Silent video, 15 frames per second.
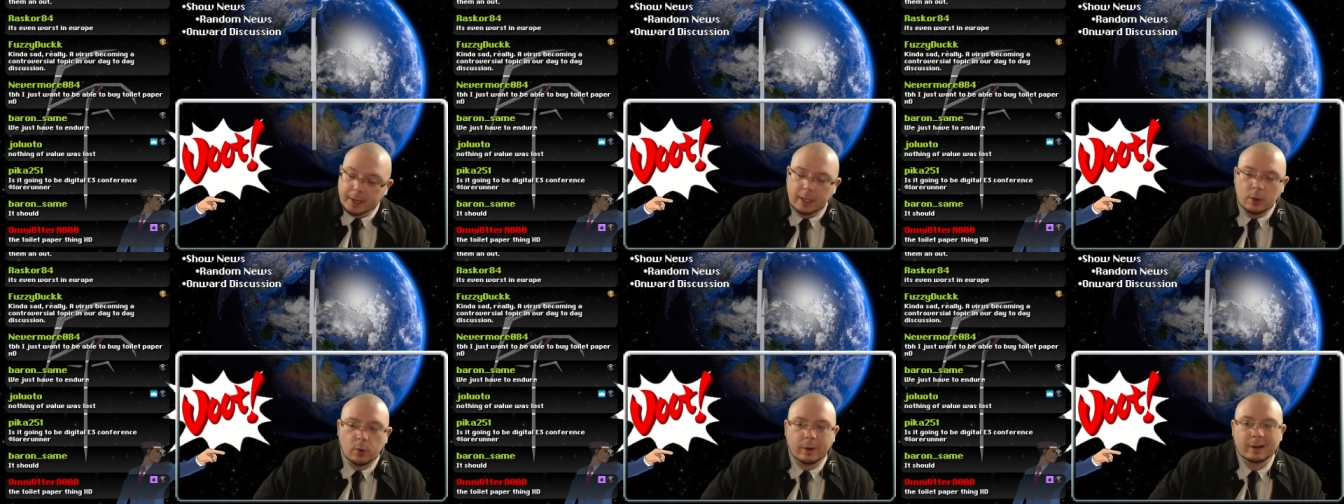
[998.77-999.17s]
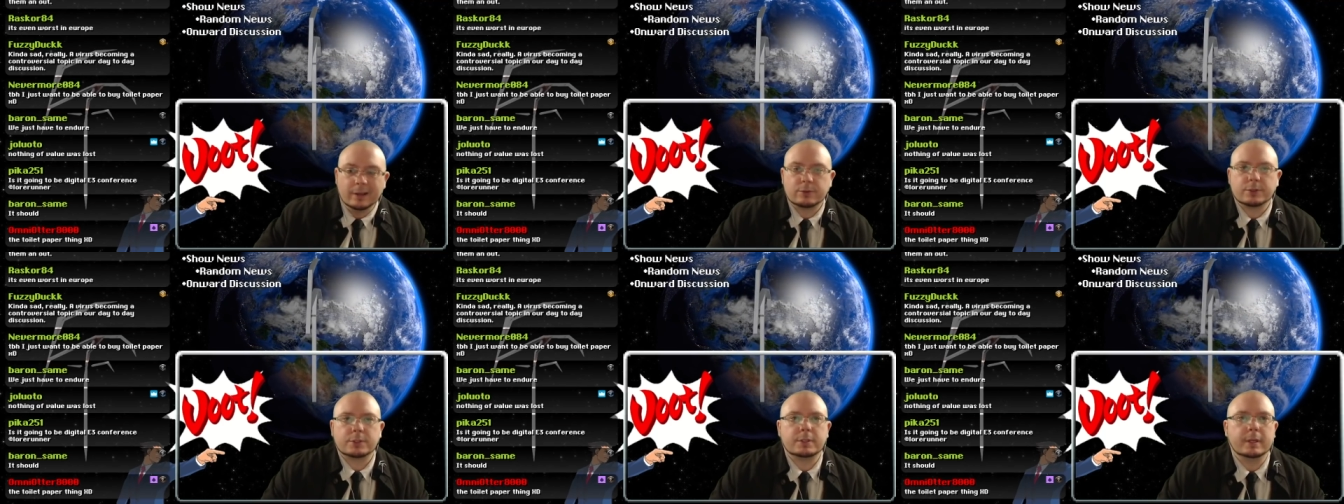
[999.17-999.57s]
who are
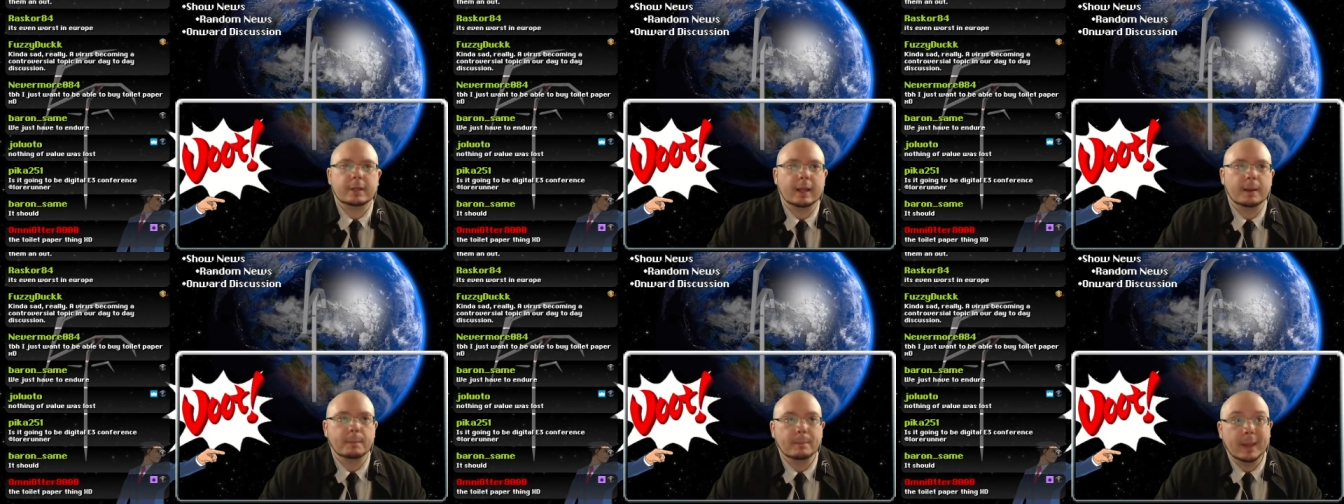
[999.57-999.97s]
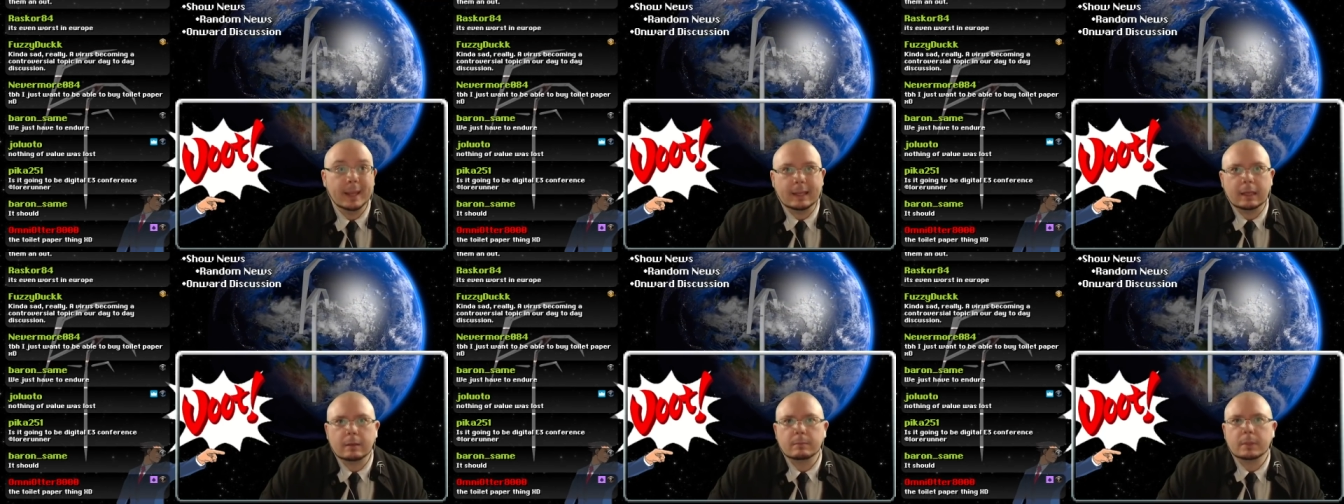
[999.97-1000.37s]
interested in
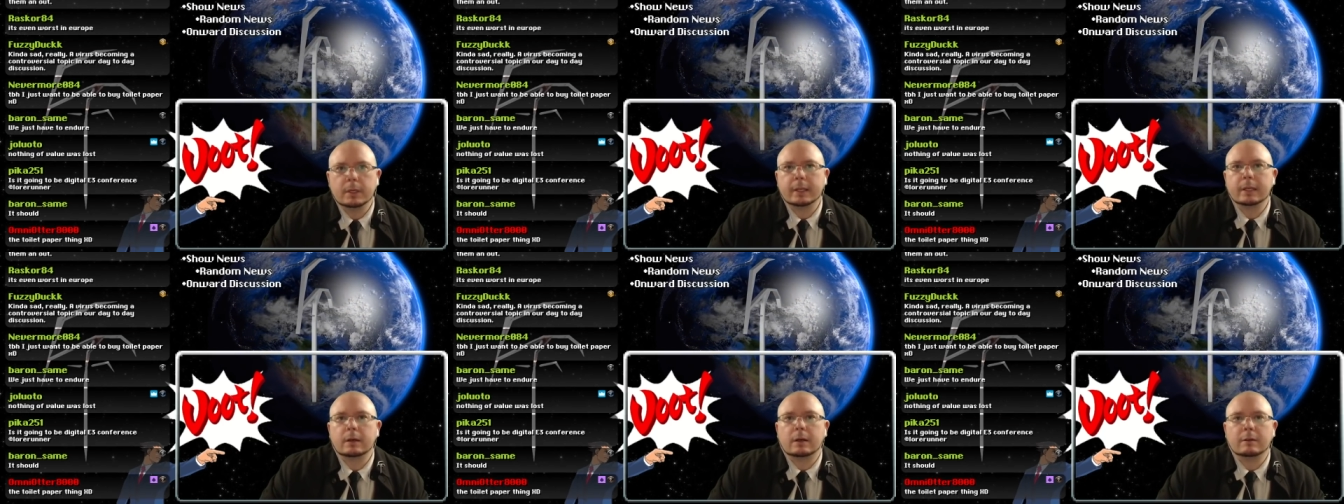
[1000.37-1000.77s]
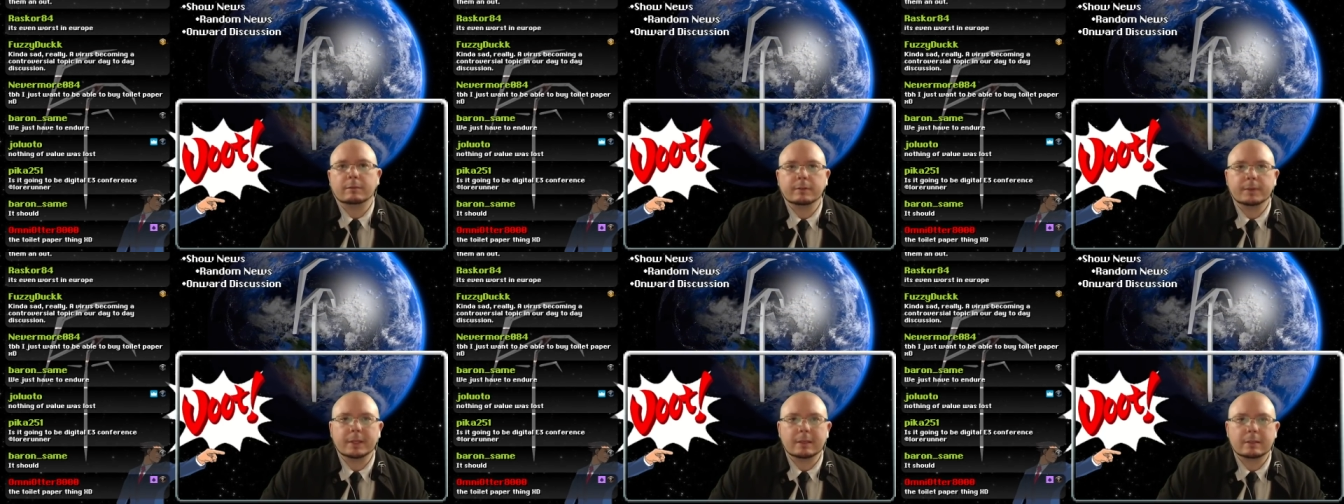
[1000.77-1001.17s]
making money off
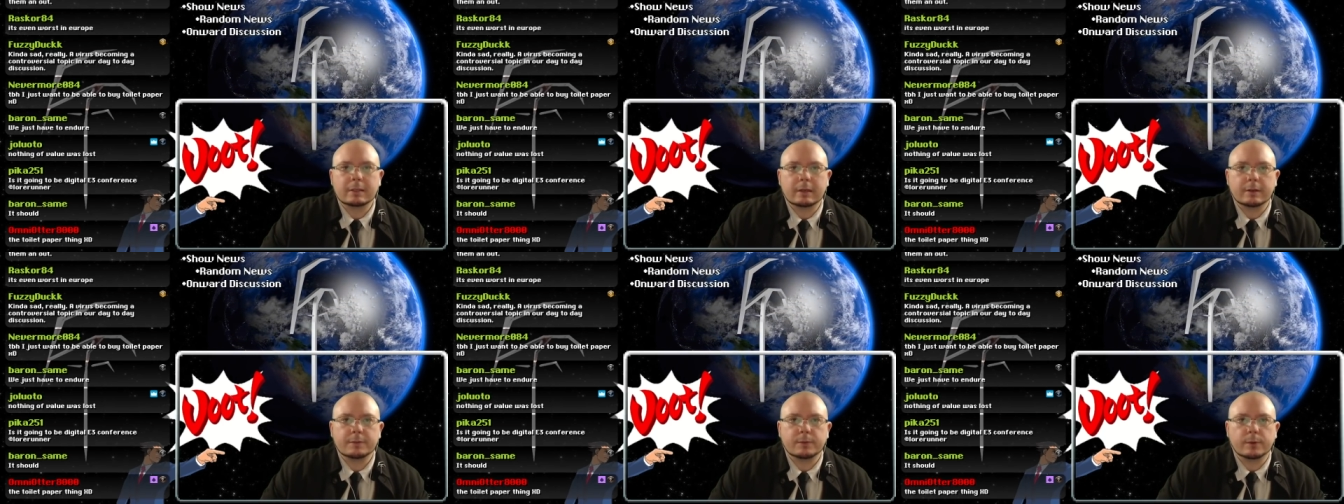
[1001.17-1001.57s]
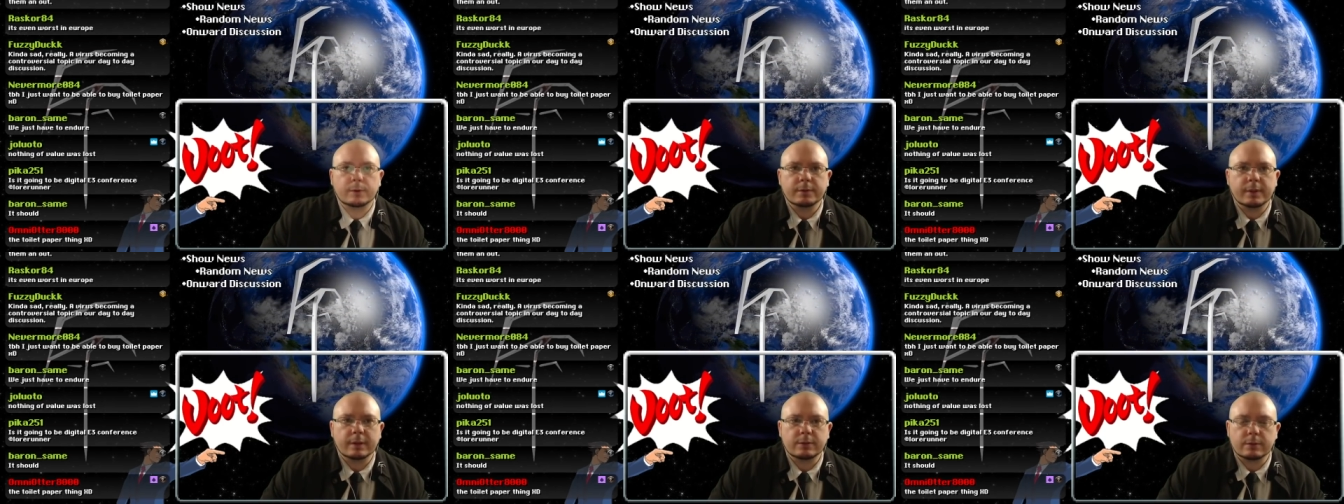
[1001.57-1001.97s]
of the entire
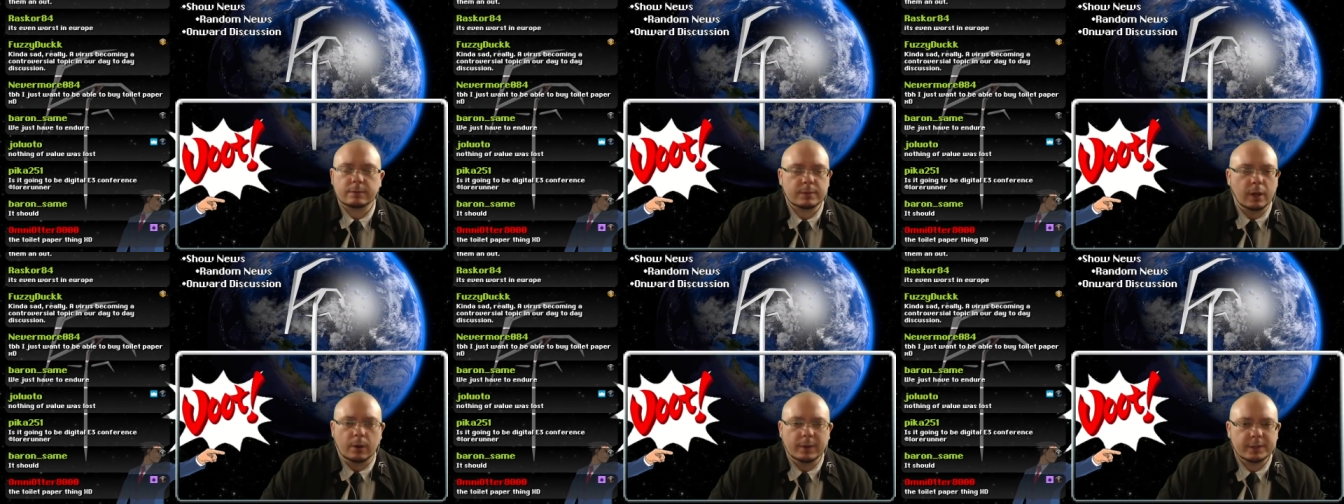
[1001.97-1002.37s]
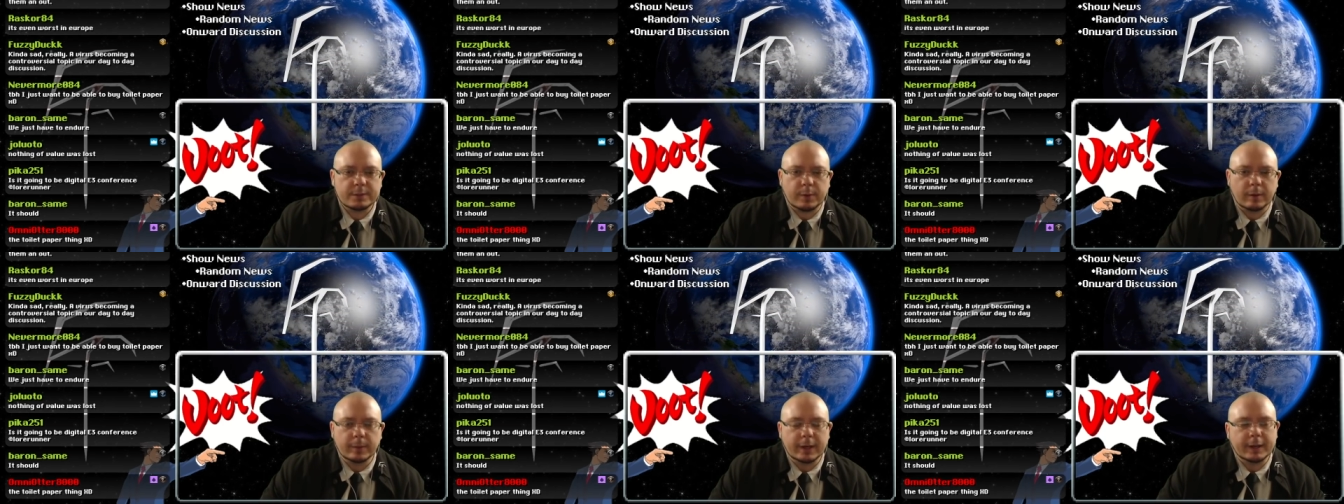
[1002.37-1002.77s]
thing. So, no, it's
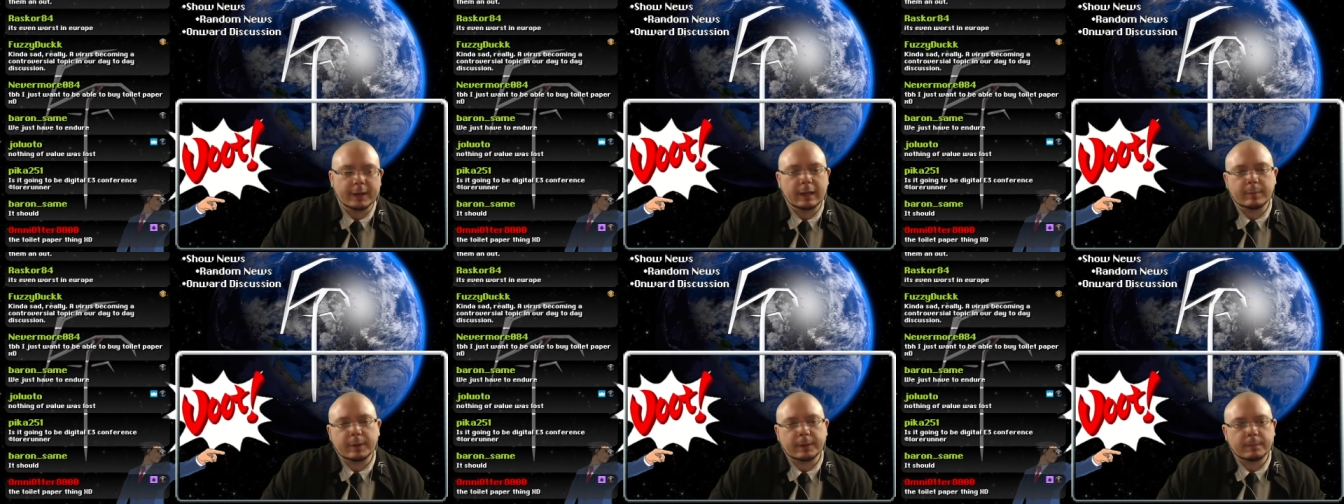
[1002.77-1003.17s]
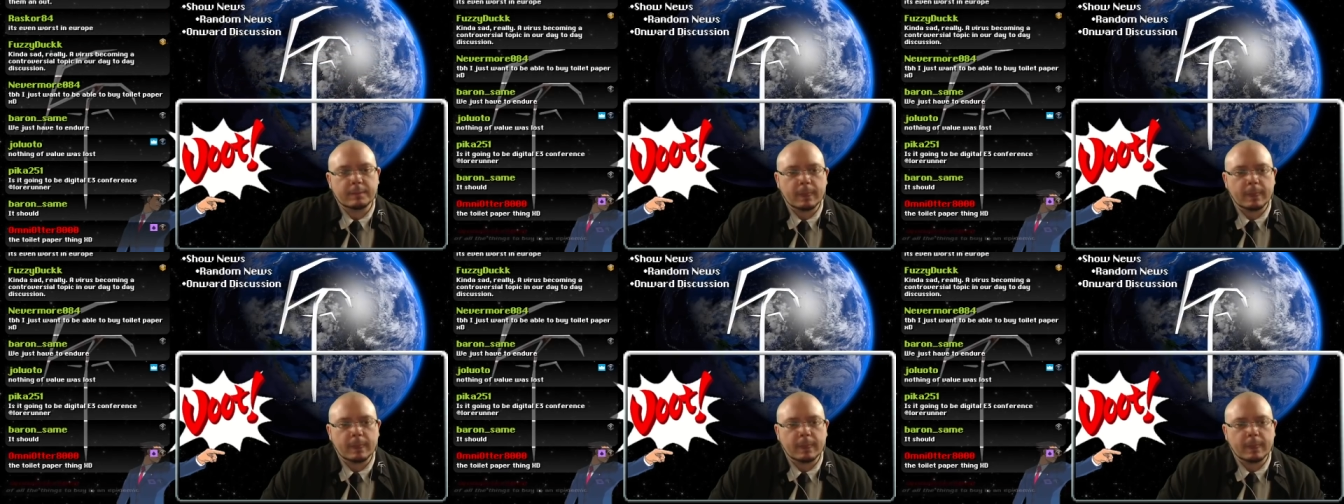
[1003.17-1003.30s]
probably not happening.